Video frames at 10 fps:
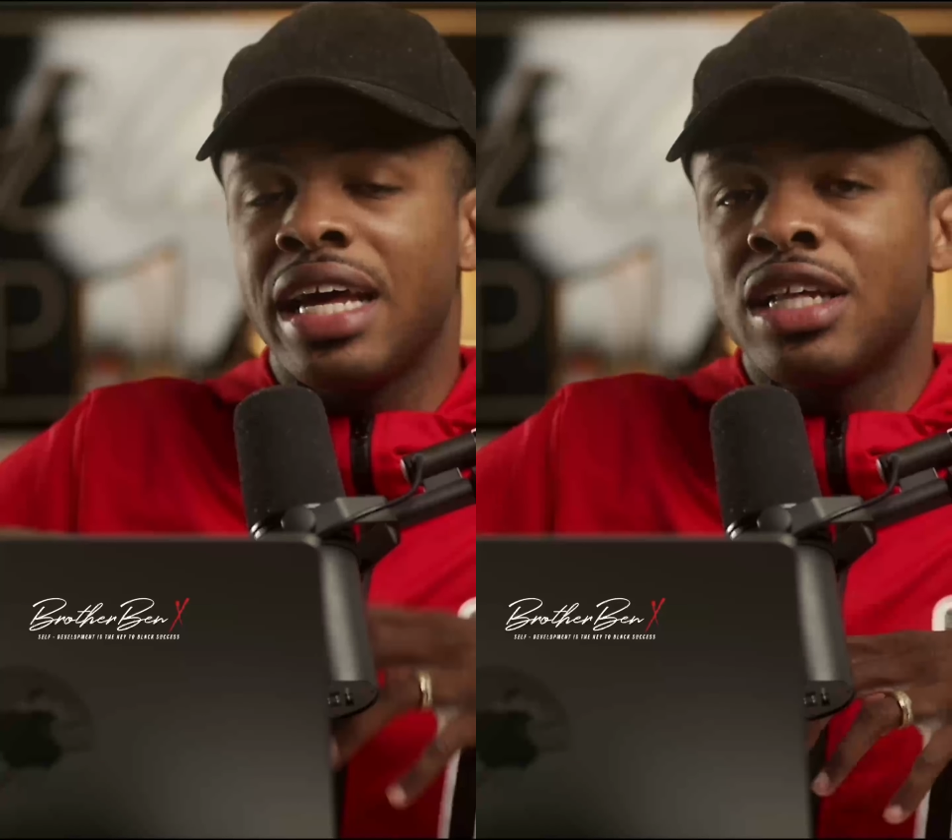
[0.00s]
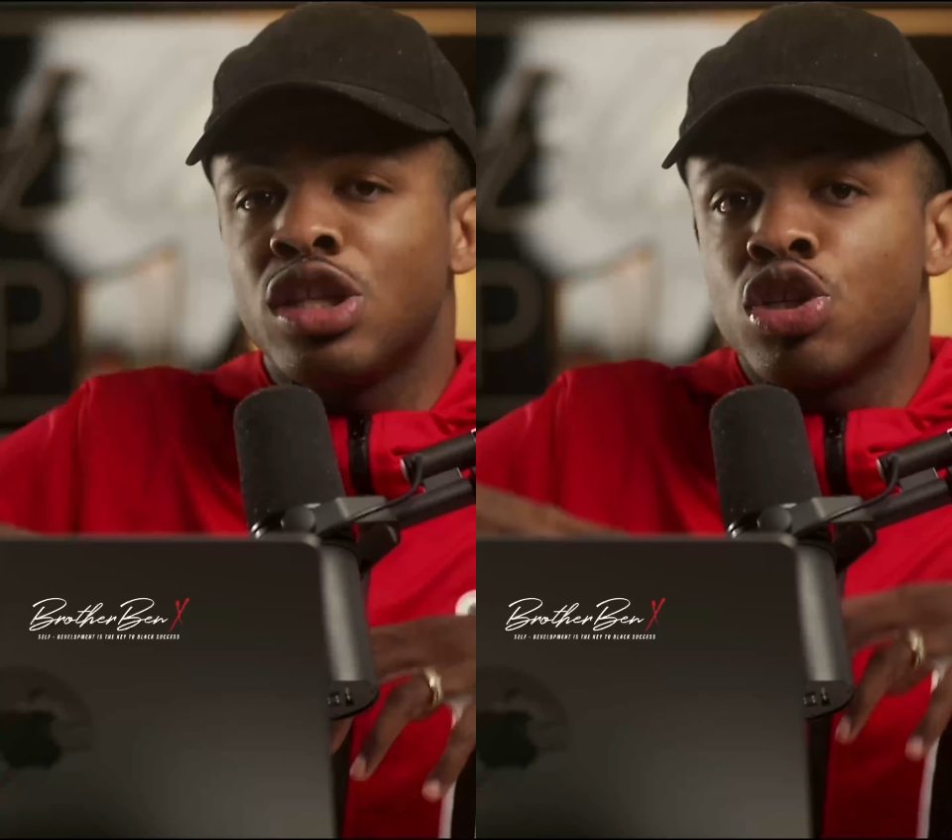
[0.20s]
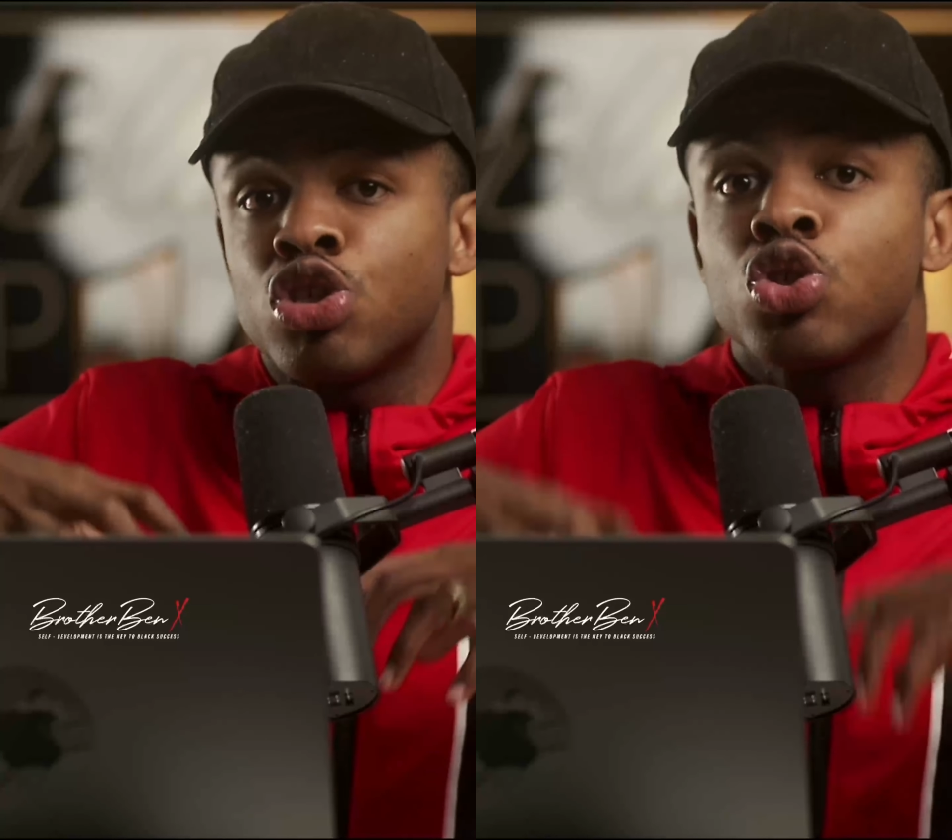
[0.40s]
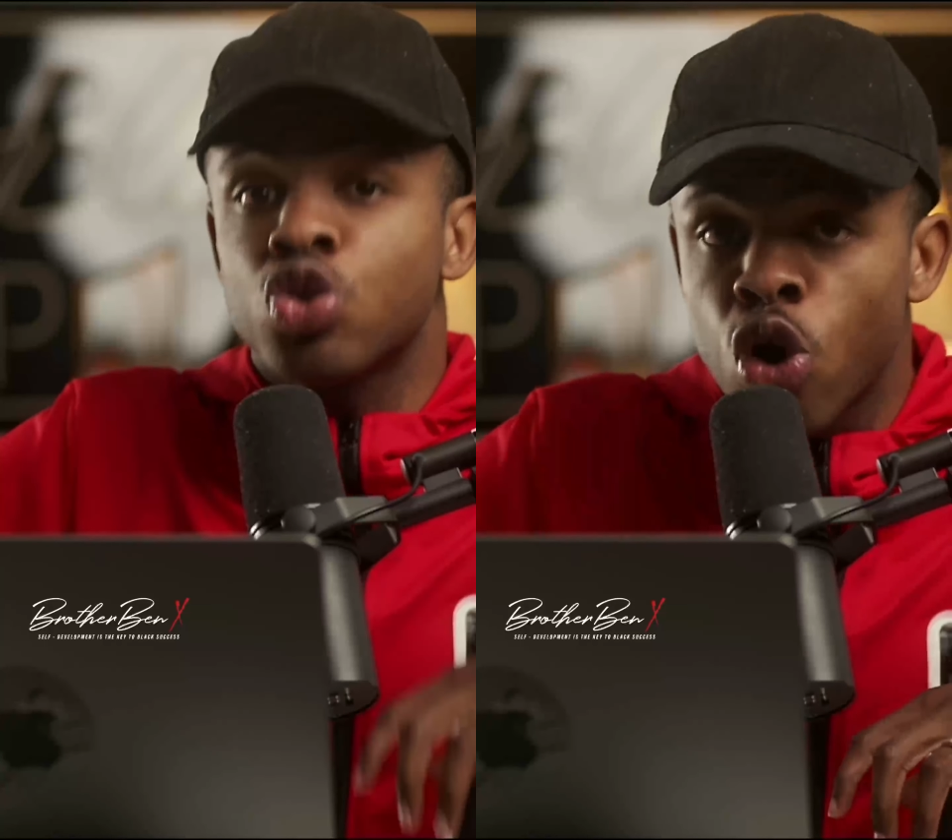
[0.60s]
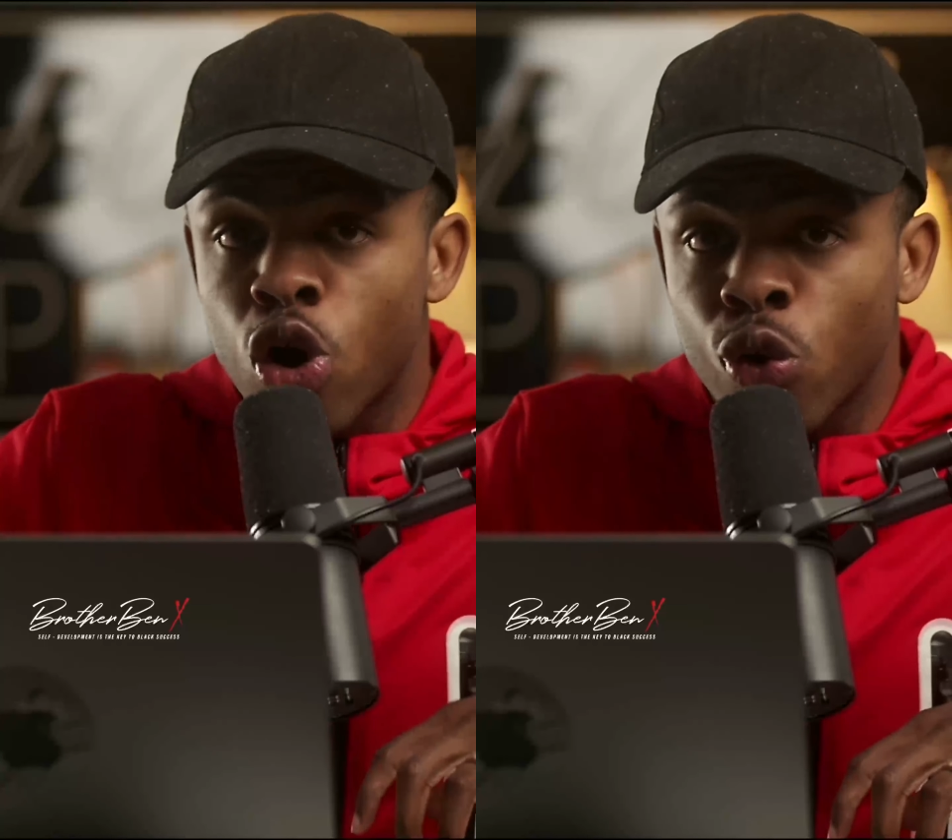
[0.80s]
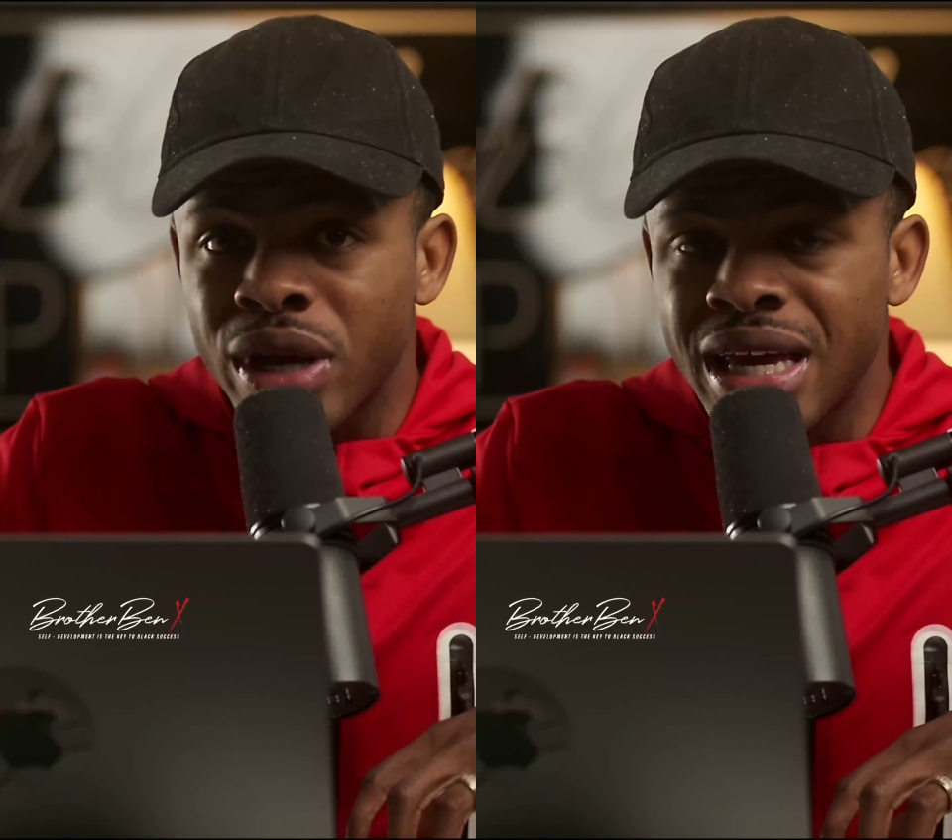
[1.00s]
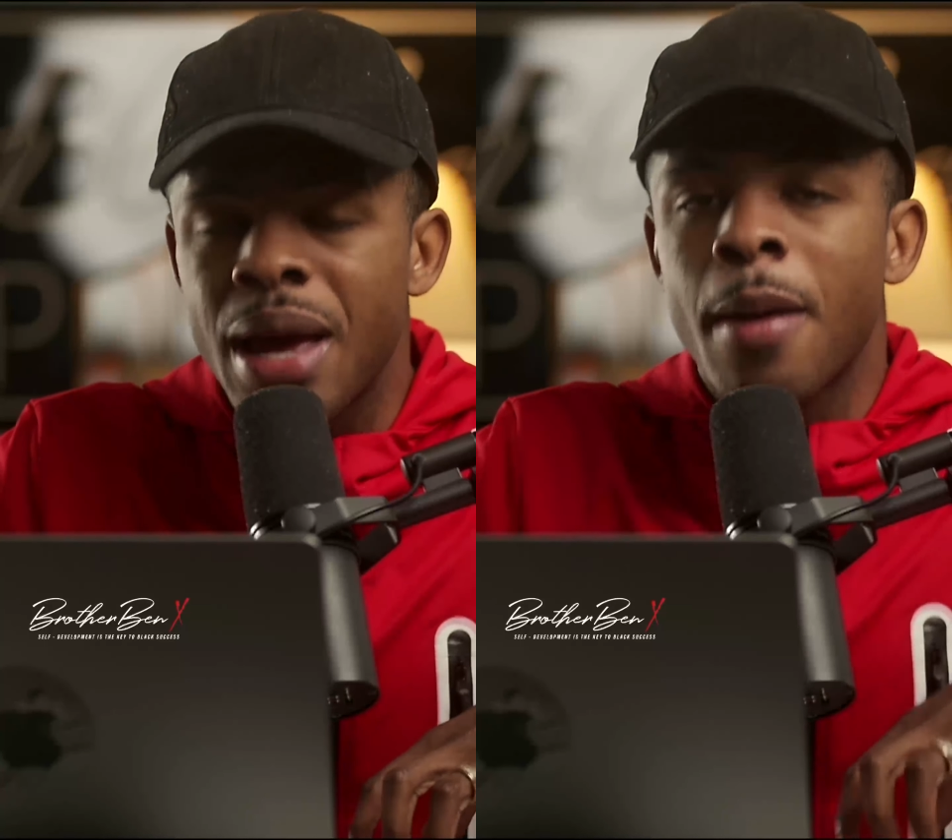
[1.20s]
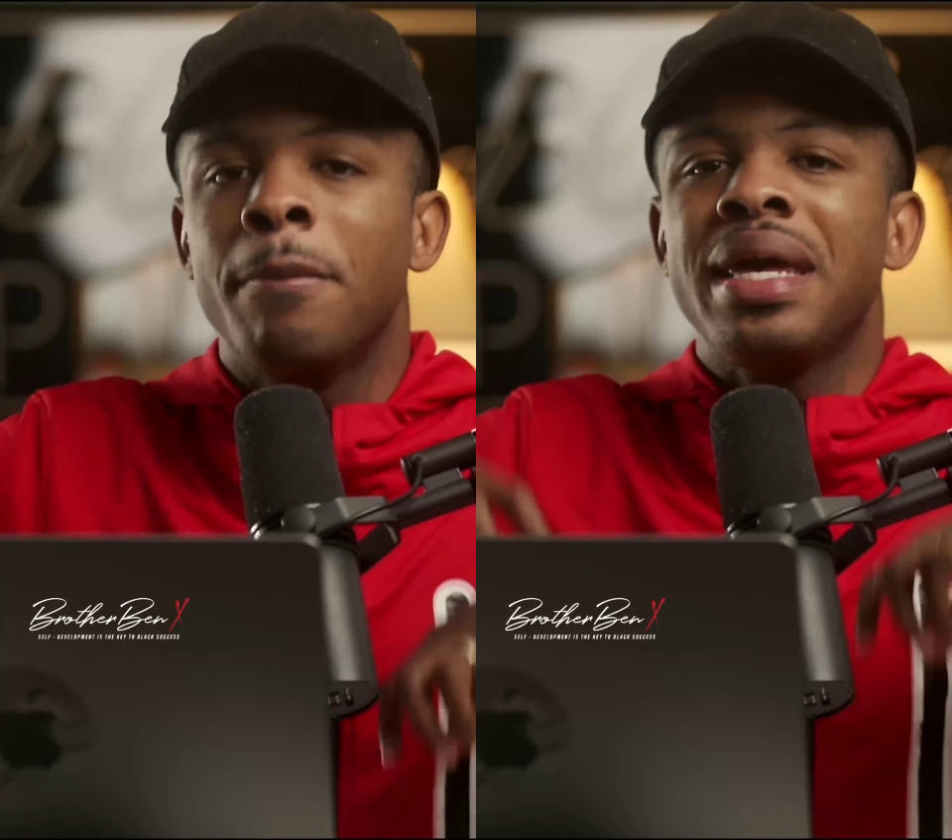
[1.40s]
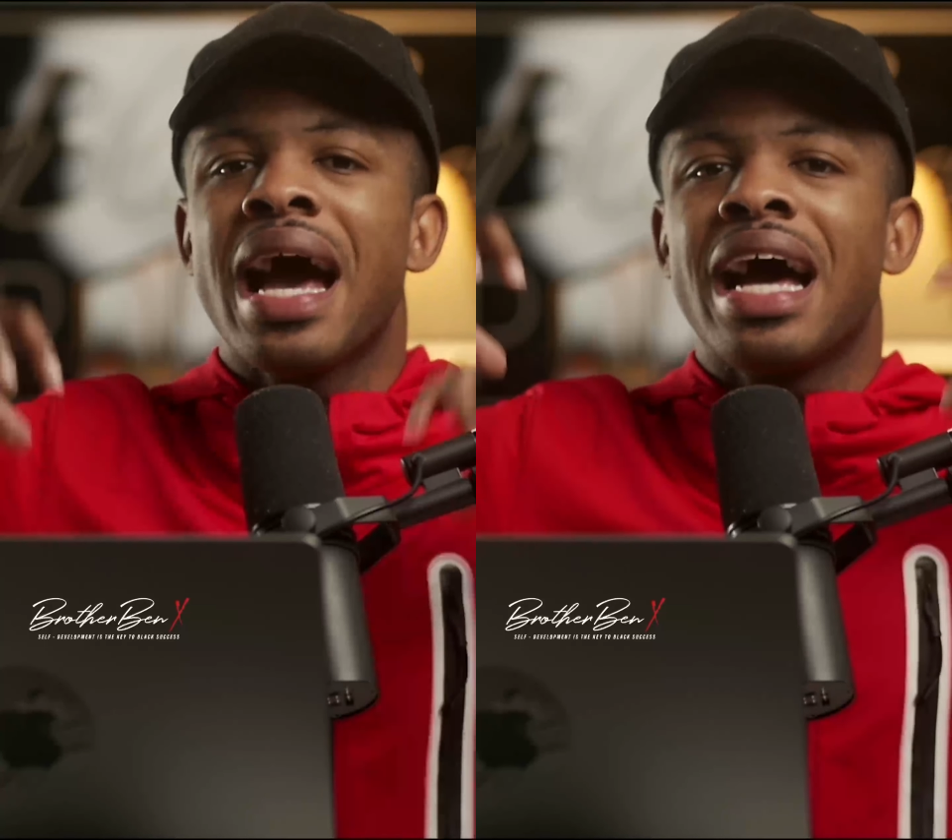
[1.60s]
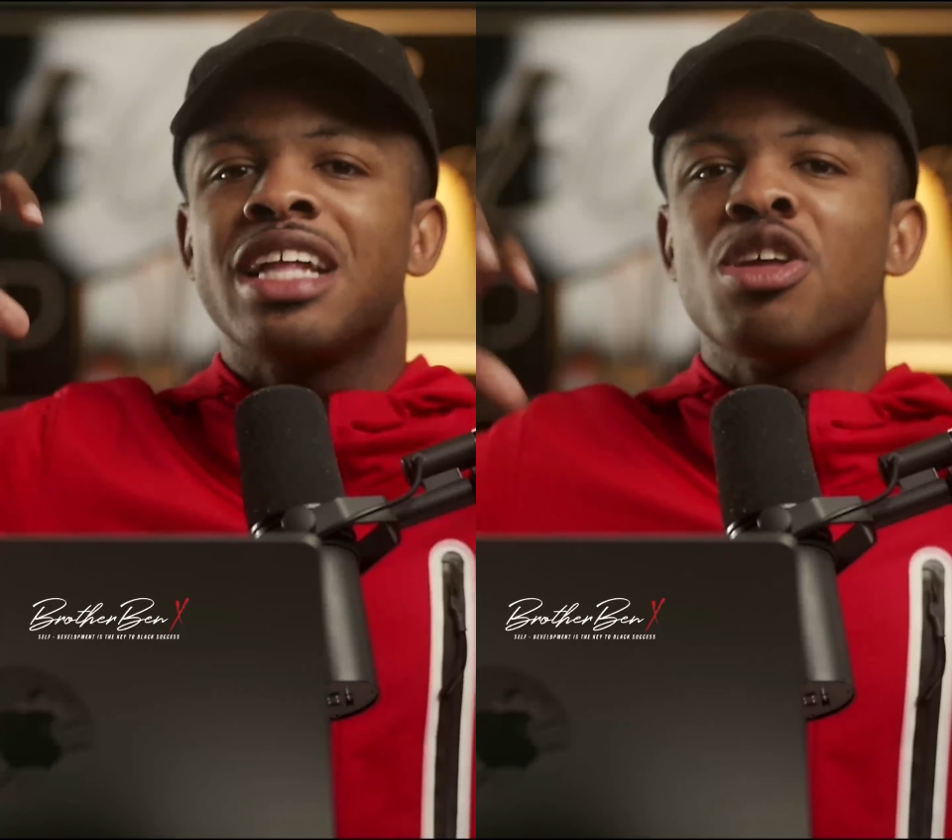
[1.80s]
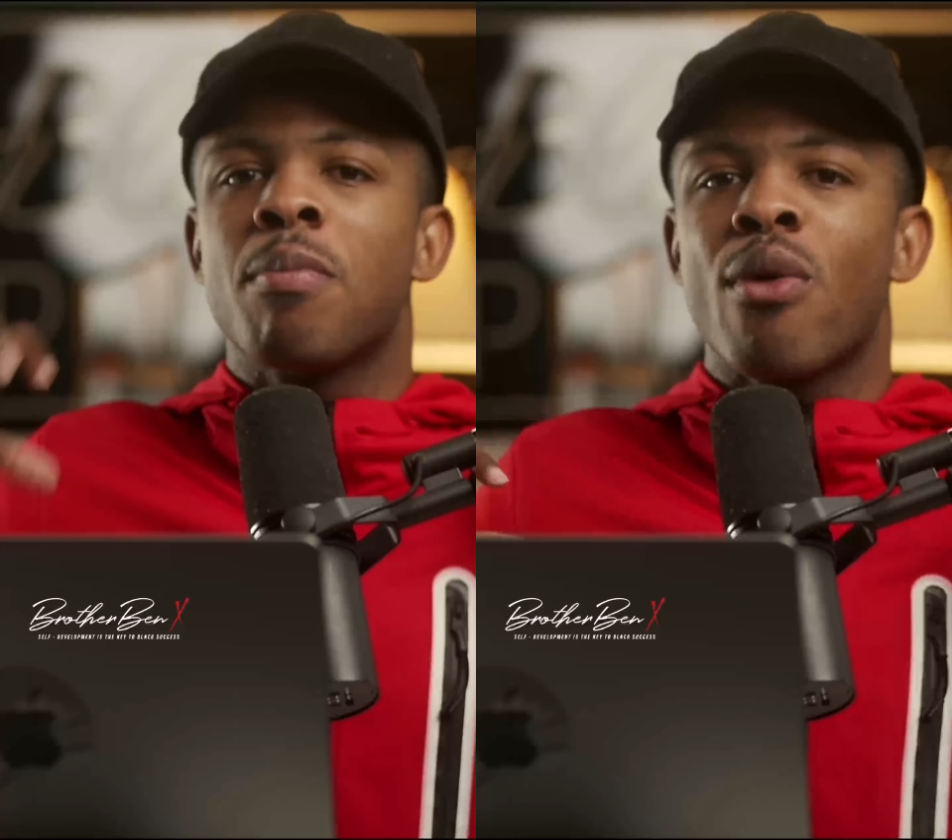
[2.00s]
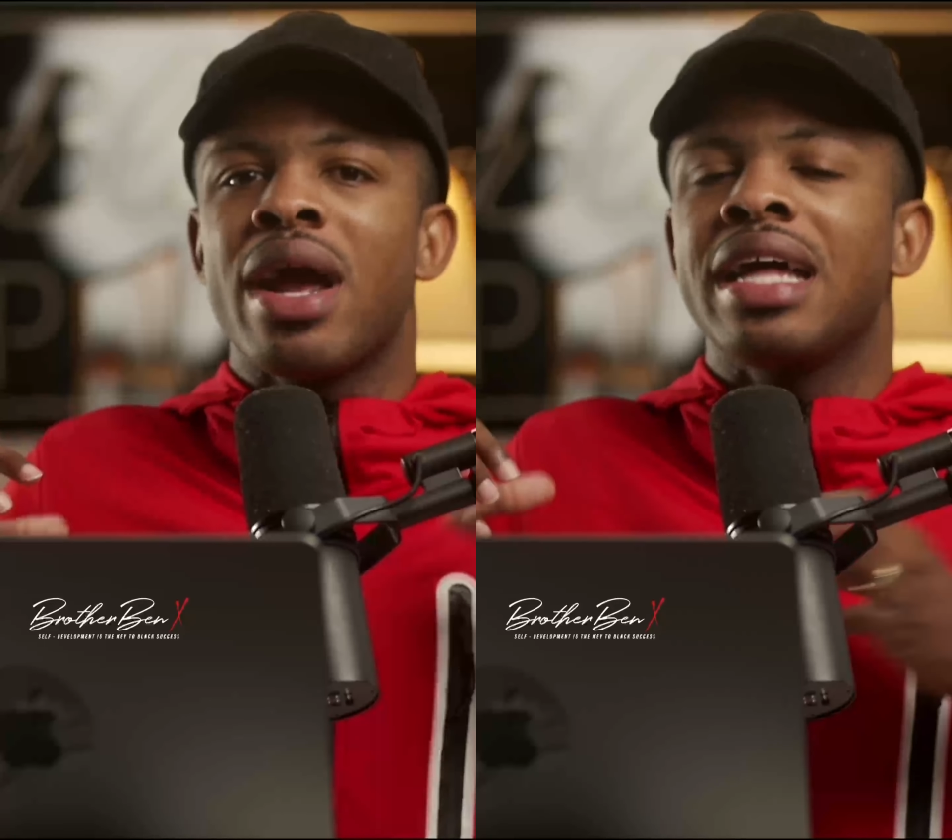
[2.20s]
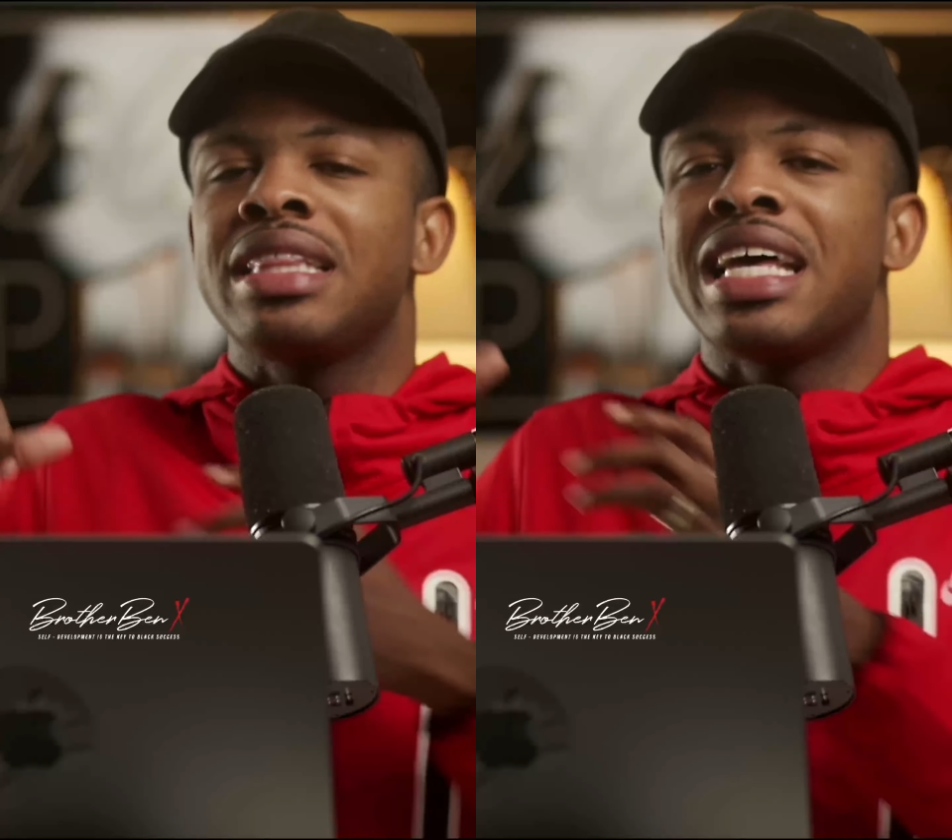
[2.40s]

and the story behind the brand,